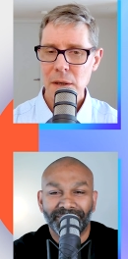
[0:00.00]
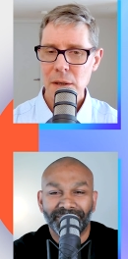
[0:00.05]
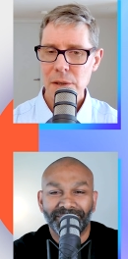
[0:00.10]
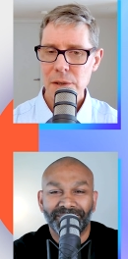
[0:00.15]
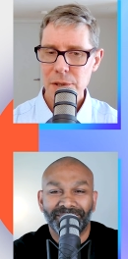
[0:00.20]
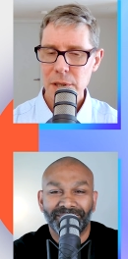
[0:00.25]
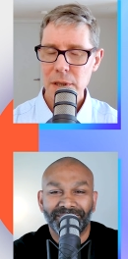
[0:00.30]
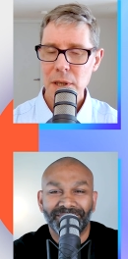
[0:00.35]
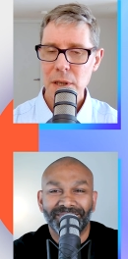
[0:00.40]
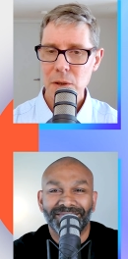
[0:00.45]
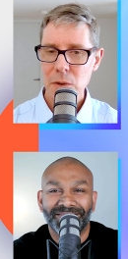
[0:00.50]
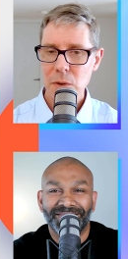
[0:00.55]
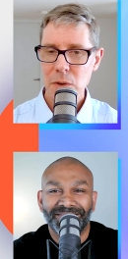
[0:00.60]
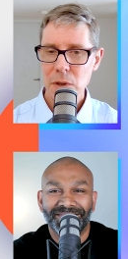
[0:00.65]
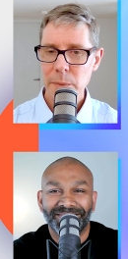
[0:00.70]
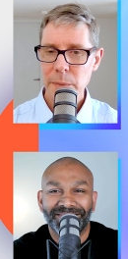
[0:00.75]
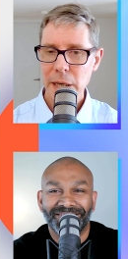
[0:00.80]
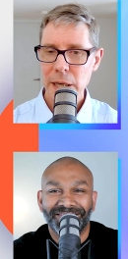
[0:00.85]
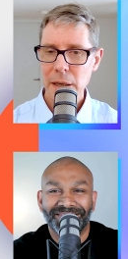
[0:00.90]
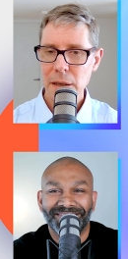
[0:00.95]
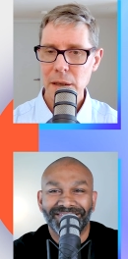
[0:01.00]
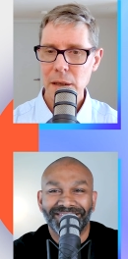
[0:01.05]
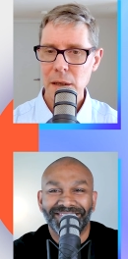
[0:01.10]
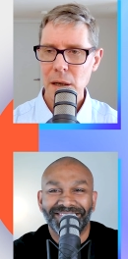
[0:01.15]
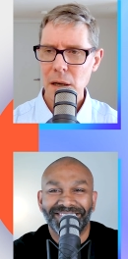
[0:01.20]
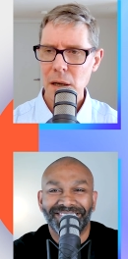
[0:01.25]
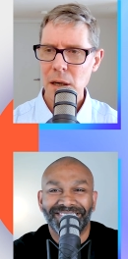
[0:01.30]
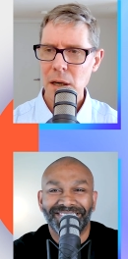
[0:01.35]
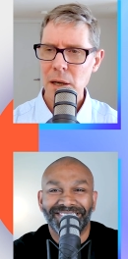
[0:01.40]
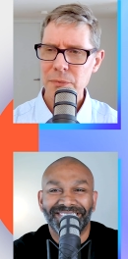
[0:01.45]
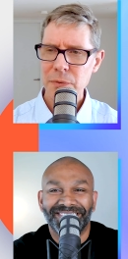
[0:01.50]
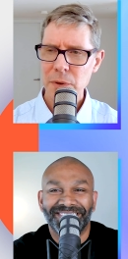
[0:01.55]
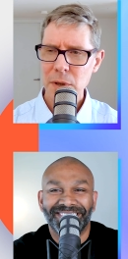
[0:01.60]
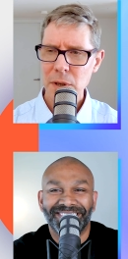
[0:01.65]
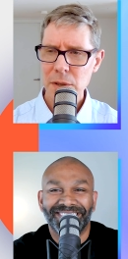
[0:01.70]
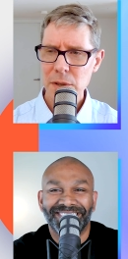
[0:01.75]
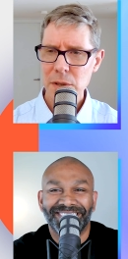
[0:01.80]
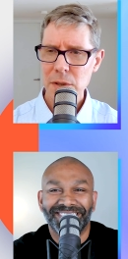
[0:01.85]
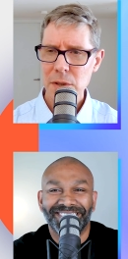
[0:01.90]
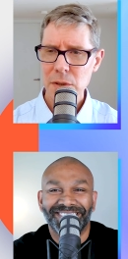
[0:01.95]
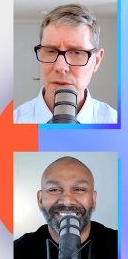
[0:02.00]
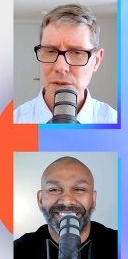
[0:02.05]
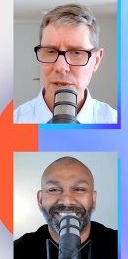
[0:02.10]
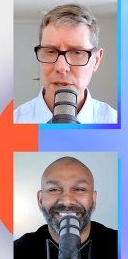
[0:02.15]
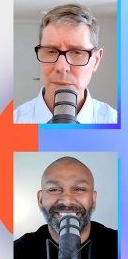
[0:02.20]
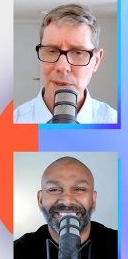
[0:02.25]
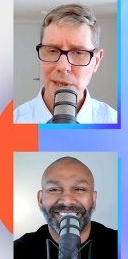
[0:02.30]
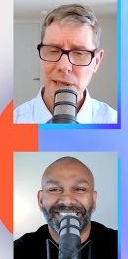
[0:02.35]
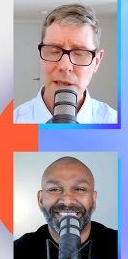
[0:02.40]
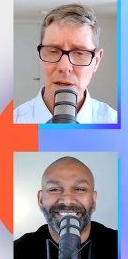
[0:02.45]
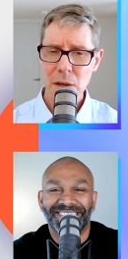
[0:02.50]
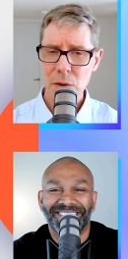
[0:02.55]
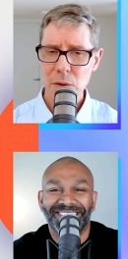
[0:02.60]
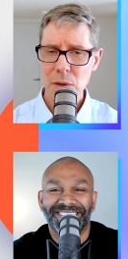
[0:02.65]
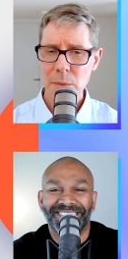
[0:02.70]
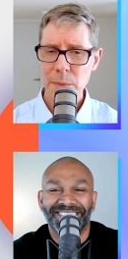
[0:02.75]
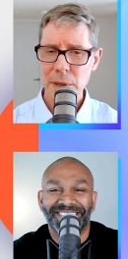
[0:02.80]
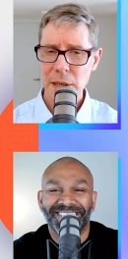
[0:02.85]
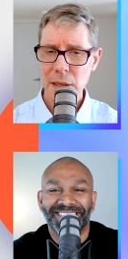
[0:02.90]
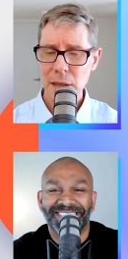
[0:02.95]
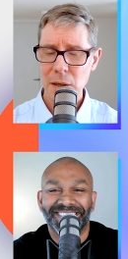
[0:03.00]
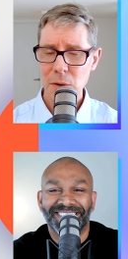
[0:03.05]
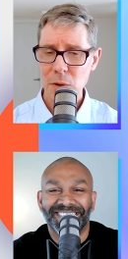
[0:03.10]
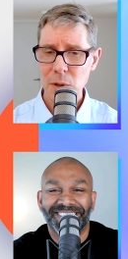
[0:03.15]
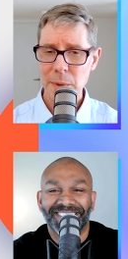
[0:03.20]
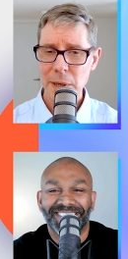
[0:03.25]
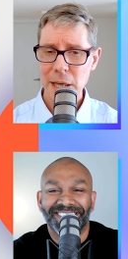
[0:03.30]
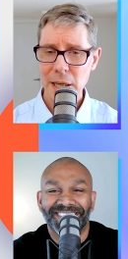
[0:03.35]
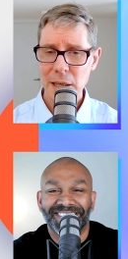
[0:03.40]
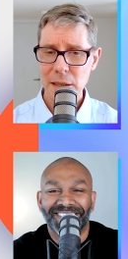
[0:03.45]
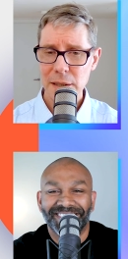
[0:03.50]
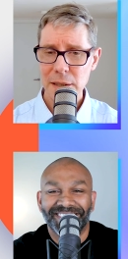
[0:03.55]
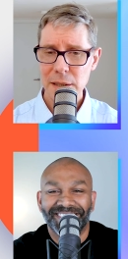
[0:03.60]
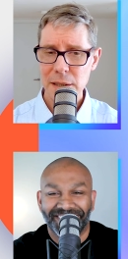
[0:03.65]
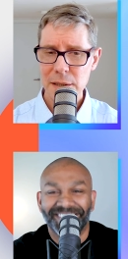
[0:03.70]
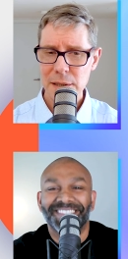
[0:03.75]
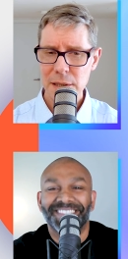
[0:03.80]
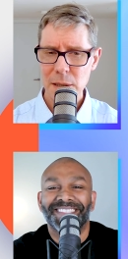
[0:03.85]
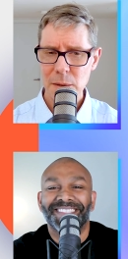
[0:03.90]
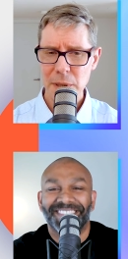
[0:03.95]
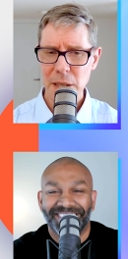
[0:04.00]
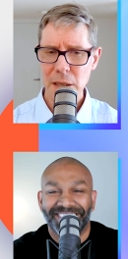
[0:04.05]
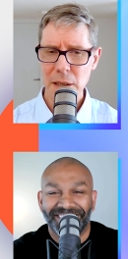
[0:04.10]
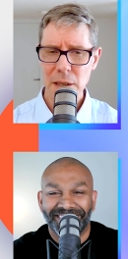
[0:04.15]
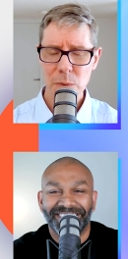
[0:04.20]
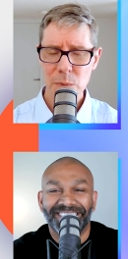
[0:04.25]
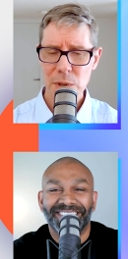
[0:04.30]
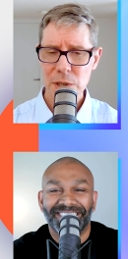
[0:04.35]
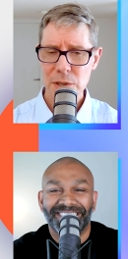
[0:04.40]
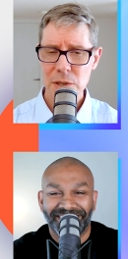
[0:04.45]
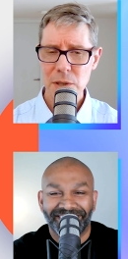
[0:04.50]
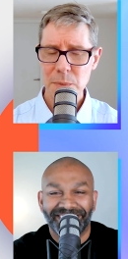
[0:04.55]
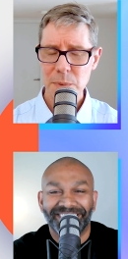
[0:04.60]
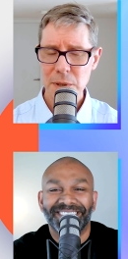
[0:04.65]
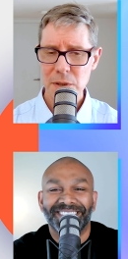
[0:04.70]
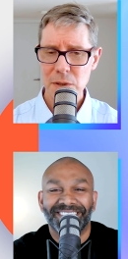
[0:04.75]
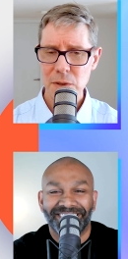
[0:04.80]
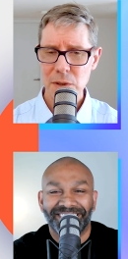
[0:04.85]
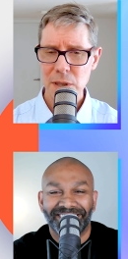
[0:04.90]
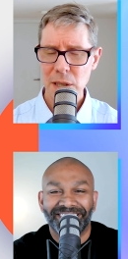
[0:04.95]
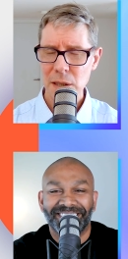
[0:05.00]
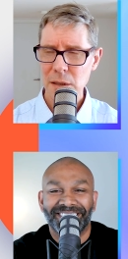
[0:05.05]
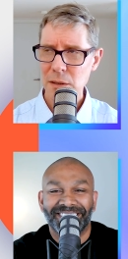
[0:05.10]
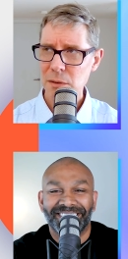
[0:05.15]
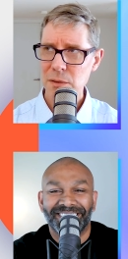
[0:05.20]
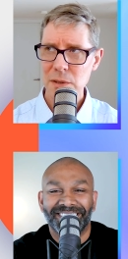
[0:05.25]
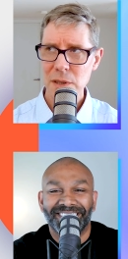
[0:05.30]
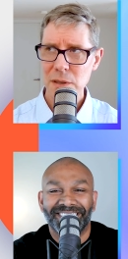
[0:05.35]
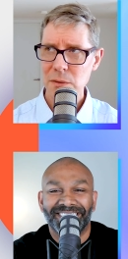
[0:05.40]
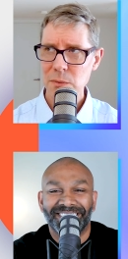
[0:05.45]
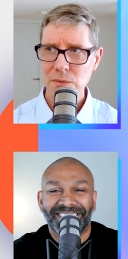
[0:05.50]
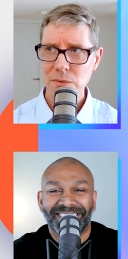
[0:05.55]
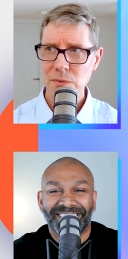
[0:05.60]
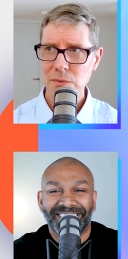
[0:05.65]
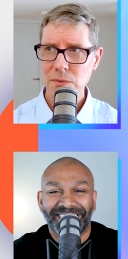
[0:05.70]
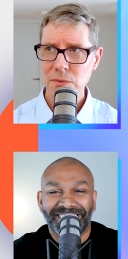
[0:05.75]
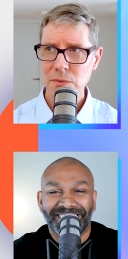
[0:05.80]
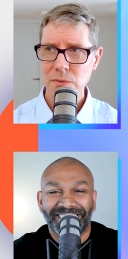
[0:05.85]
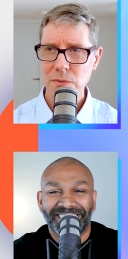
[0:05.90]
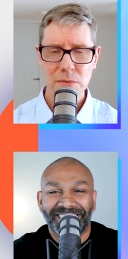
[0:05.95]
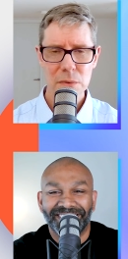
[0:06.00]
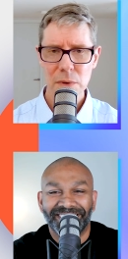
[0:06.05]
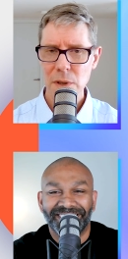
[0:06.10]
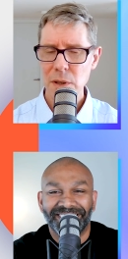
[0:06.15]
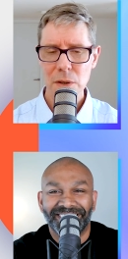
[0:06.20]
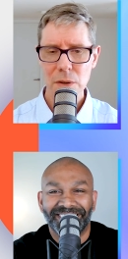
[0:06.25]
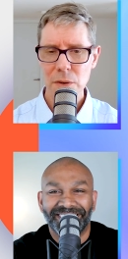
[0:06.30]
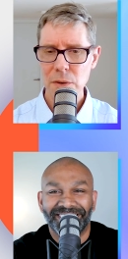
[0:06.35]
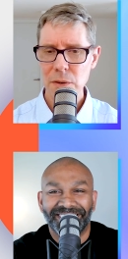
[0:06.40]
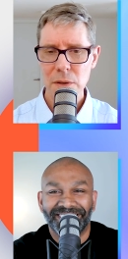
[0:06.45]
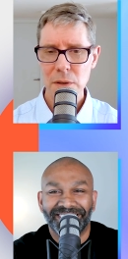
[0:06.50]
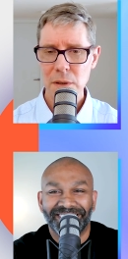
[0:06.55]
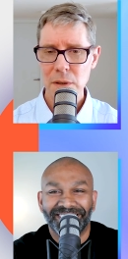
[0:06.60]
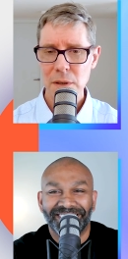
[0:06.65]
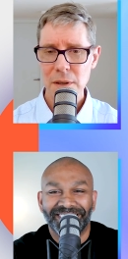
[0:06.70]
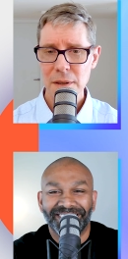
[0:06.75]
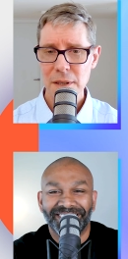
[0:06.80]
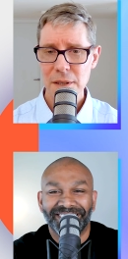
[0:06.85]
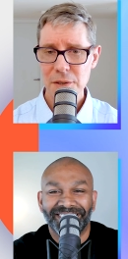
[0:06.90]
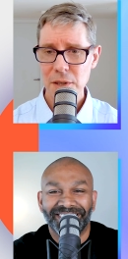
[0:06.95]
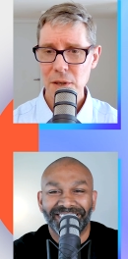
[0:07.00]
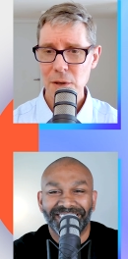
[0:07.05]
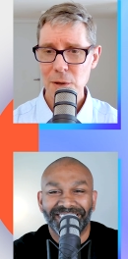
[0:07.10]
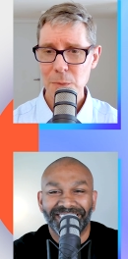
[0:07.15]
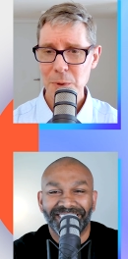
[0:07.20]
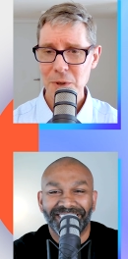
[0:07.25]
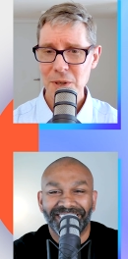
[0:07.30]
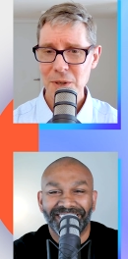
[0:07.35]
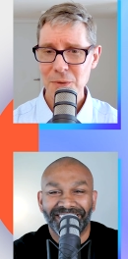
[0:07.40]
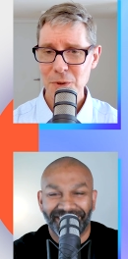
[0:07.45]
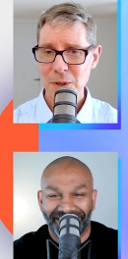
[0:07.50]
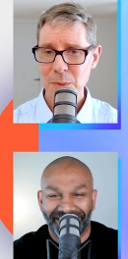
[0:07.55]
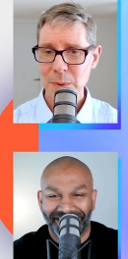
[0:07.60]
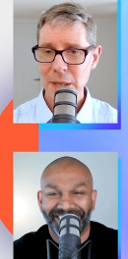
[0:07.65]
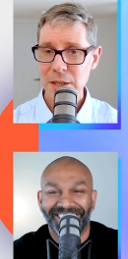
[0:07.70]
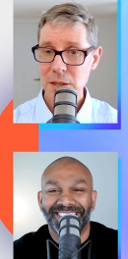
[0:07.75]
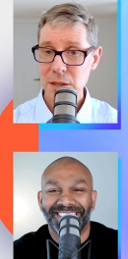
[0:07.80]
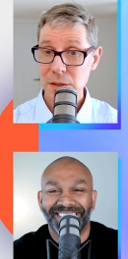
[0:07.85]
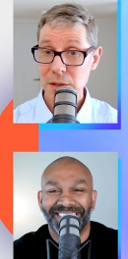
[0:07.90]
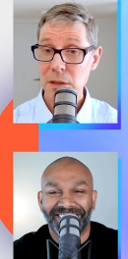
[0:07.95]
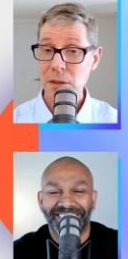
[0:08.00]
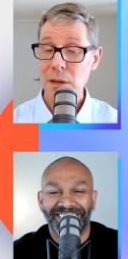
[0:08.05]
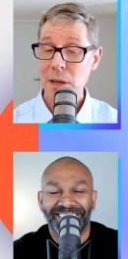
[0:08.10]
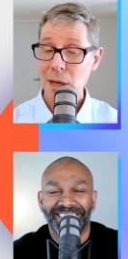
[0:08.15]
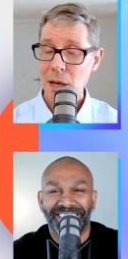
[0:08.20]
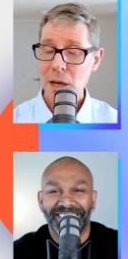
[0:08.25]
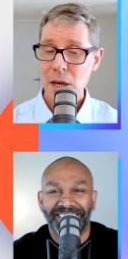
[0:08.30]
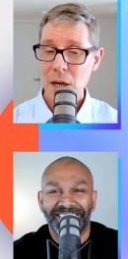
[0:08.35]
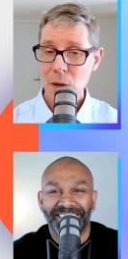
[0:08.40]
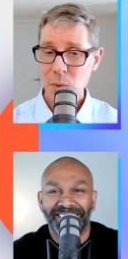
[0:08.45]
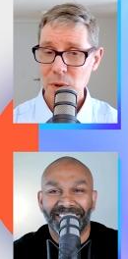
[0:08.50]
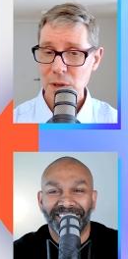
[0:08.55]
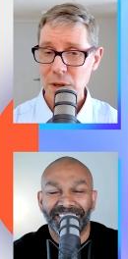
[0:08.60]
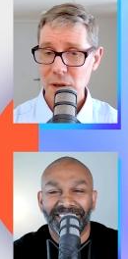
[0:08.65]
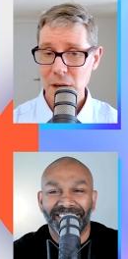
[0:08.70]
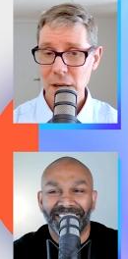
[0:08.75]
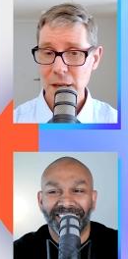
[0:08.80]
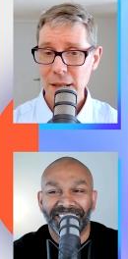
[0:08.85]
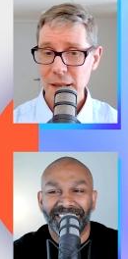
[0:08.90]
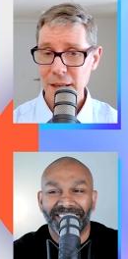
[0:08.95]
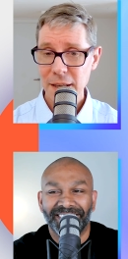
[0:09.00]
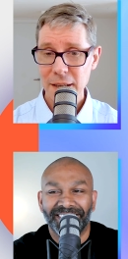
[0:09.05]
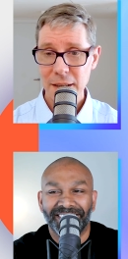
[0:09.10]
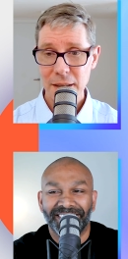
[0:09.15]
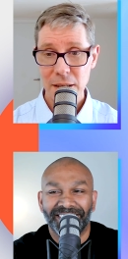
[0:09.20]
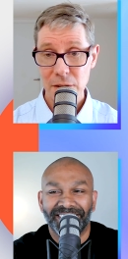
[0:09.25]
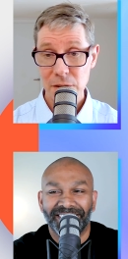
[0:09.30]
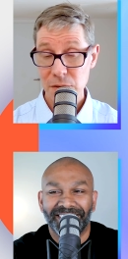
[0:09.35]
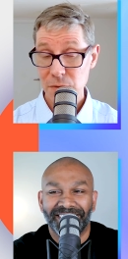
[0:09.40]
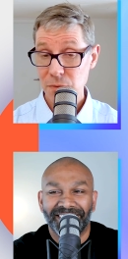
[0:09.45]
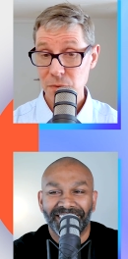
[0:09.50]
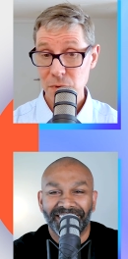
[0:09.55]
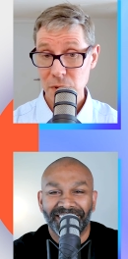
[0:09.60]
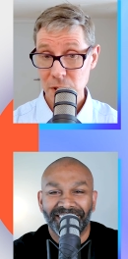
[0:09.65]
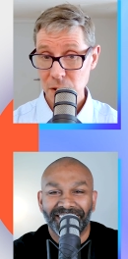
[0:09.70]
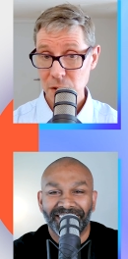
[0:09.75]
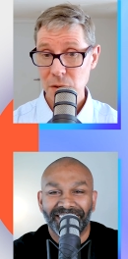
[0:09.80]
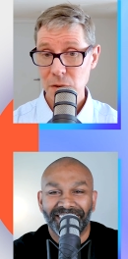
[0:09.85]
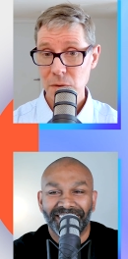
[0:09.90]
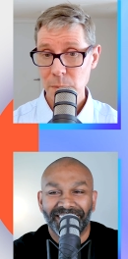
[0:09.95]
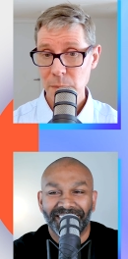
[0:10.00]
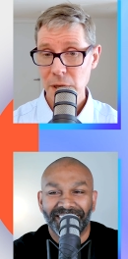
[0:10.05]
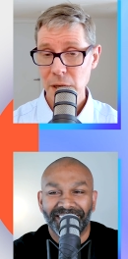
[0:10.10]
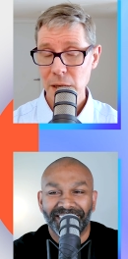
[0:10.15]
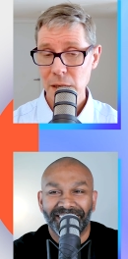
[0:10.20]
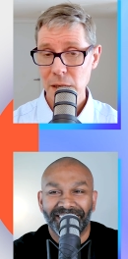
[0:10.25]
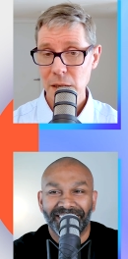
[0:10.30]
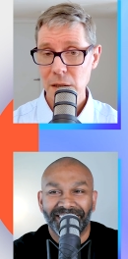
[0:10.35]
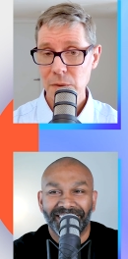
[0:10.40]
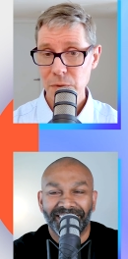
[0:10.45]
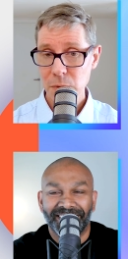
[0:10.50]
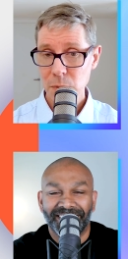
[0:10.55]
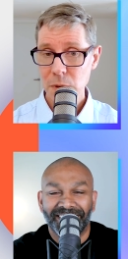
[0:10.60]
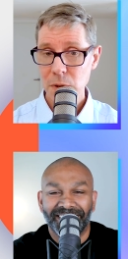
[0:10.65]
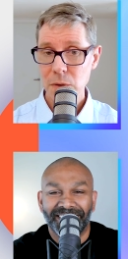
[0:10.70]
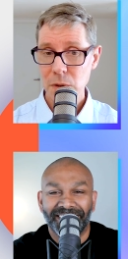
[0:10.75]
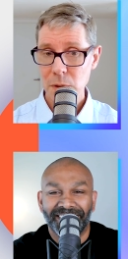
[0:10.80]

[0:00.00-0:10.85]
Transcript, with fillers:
Speaker 1: So then you automate it. Oh, I forgot to do something and it automate, automatically did something. Can we stop it doing that? I was like, no, that's the whole point of automation. So what you're highlighting there is really good reminder. If you want